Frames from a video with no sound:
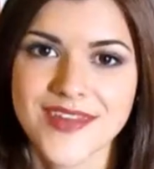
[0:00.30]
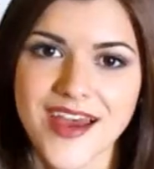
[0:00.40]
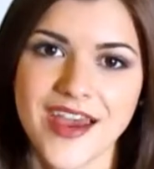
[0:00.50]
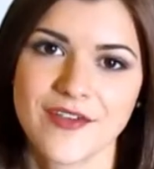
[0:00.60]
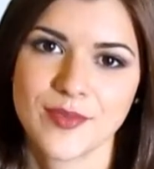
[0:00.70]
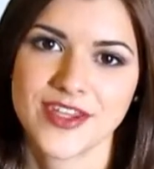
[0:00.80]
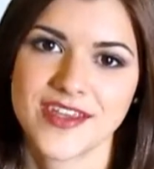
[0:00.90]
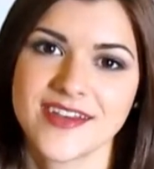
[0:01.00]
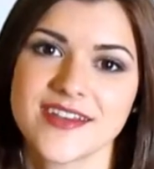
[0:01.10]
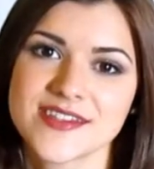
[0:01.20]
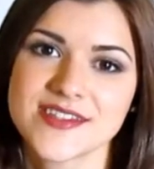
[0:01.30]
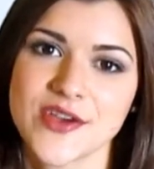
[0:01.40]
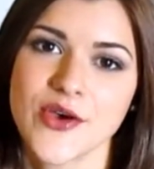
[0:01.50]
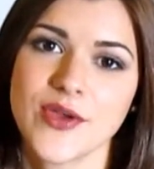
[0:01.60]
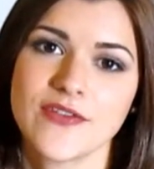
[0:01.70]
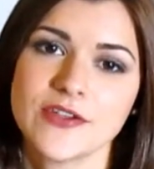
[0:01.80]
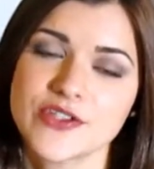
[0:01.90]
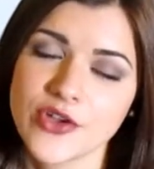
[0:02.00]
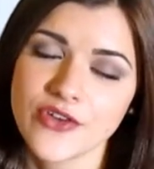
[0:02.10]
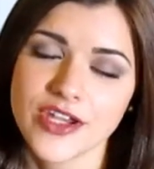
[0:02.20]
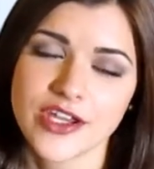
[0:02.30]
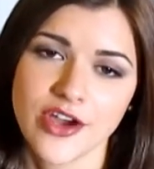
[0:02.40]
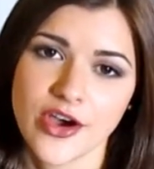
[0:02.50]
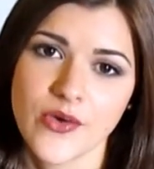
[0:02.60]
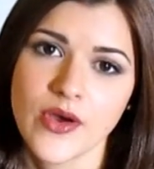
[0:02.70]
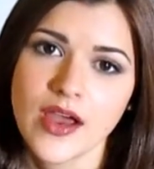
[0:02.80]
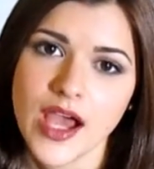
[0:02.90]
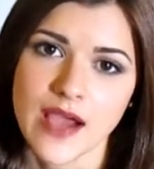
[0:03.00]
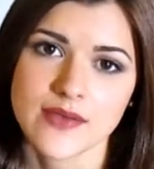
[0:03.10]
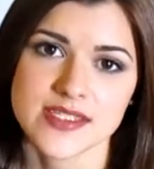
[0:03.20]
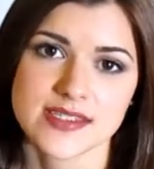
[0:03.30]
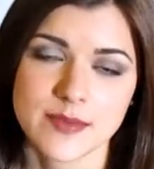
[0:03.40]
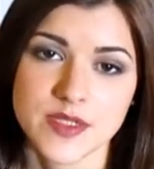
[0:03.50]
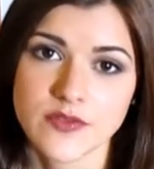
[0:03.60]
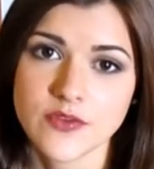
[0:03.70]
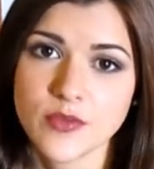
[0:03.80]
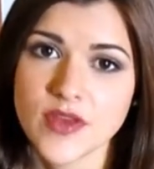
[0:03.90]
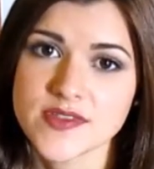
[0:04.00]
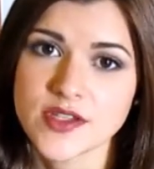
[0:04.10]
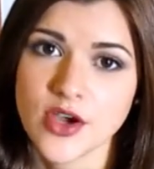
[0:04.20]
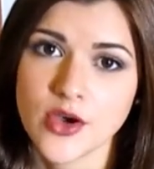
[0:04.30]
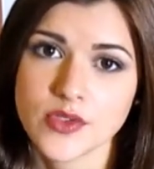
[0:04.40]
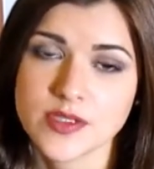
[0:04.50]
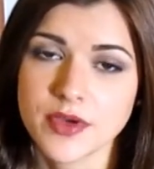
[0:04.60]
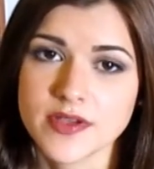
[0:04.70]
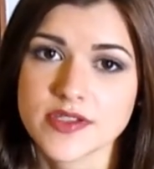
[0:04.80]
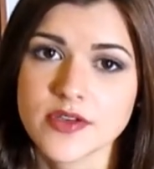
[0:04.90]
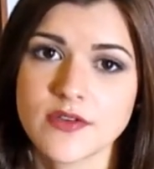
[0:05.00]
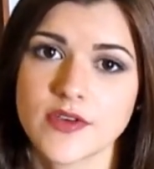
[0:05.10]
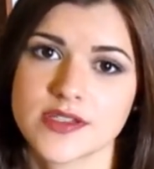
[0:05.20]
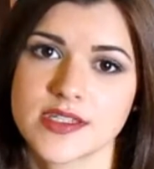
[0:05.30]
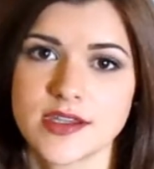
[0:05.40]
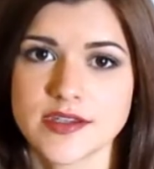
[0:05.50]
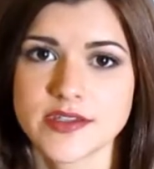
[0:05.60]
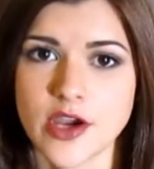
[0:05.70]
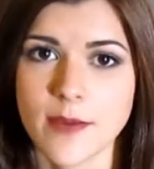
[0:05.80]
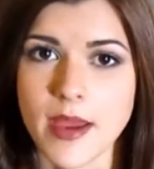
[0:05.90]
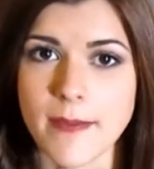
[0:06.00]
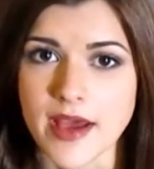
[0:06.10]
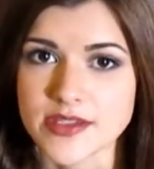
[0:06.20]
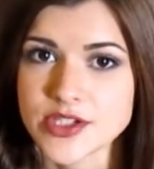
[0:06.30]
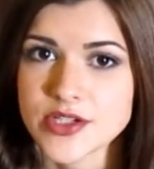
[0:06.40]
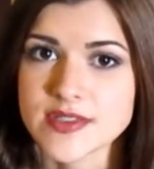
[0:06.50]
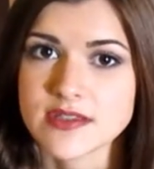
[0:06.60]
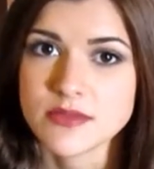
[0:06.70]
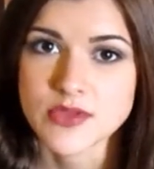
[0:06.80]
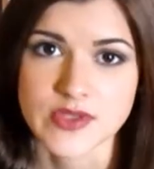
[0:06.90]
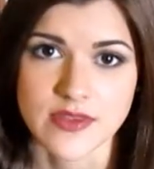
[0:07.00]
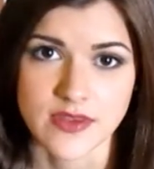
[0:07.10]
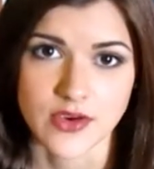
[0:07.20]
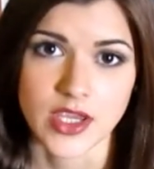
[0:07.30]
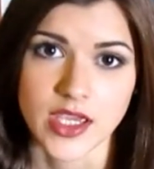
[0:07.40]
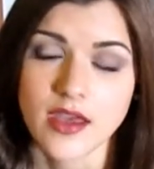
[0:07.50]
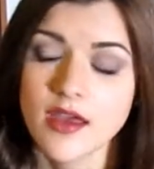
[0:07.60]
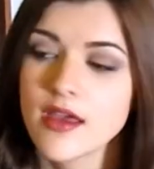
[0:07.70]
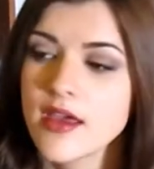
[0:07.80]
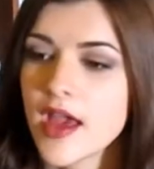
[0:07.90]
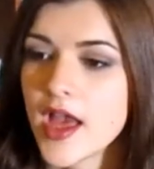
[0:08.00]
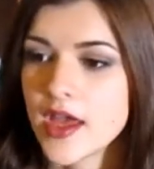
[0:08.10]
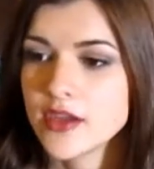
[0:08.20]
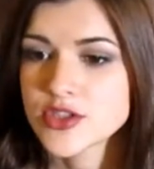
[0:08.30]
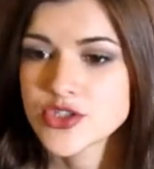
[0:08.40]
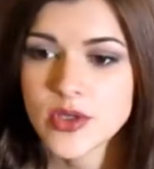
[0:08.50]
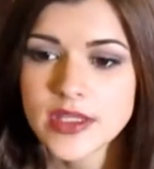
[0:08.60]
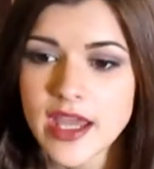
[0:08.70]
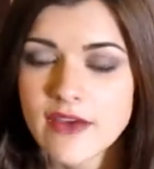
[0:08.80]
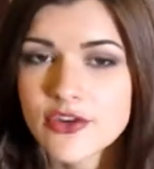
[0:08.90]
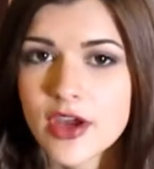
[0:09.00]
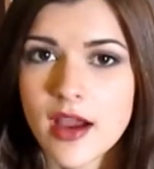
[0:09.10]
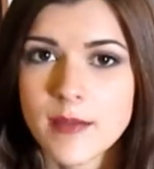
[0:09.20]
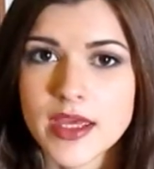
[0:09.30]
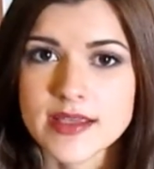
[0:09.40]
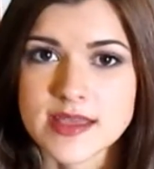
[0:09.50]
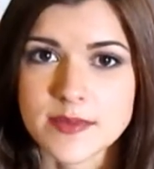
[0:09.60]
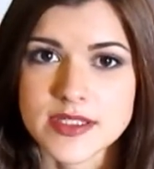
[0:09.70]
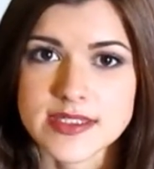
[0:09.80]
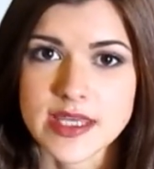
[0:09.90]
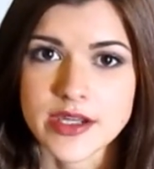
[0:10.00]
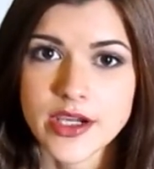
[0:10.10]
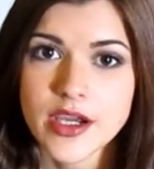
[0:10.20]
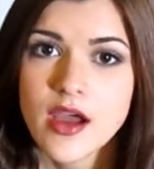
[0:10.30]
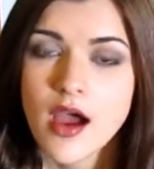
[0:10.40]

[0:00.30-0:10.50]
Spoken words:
Hey everybody, so if you don't already know, I was accepted a few months ago to Boston University to start my master's in music theory. And shortly after I got my acceptance letter,